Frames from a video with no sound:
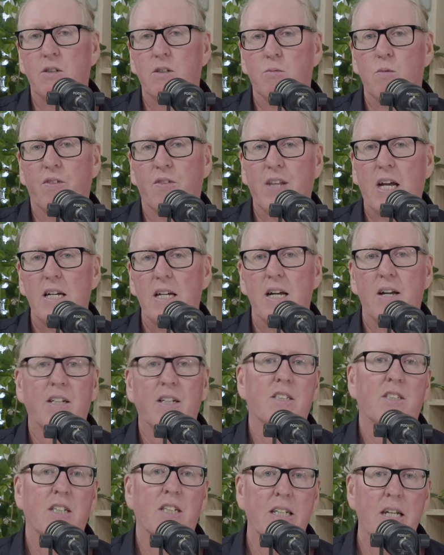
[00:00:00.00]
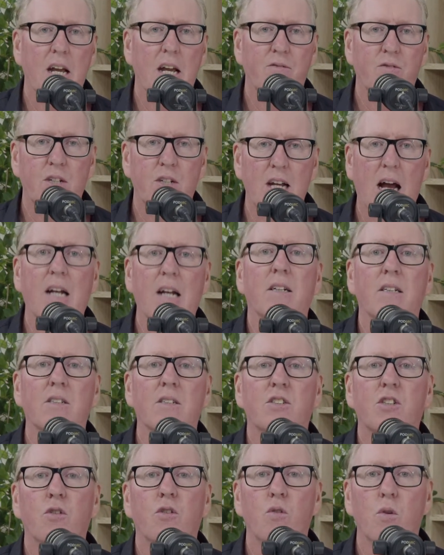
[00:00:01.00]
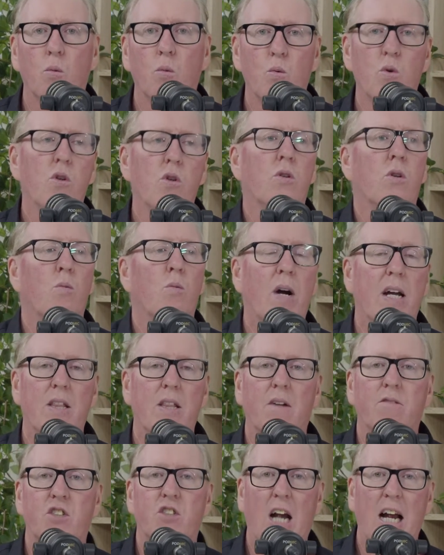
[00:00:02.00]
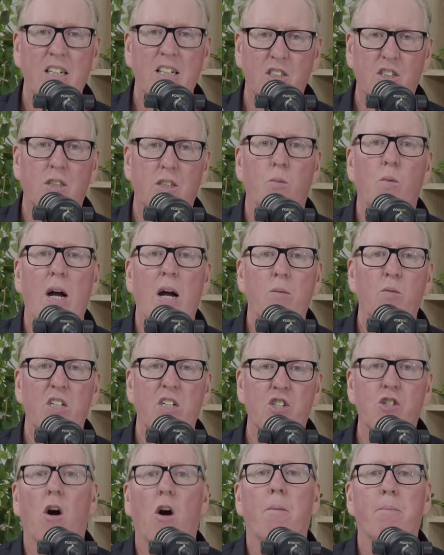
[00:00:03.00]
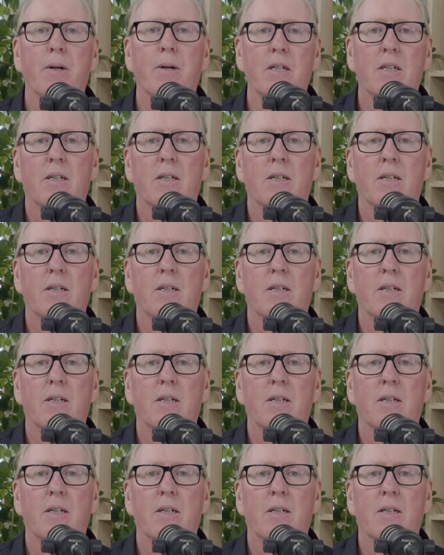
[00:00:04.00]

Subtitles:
Look what they actually have done to the world, the way they've changed the way we shop.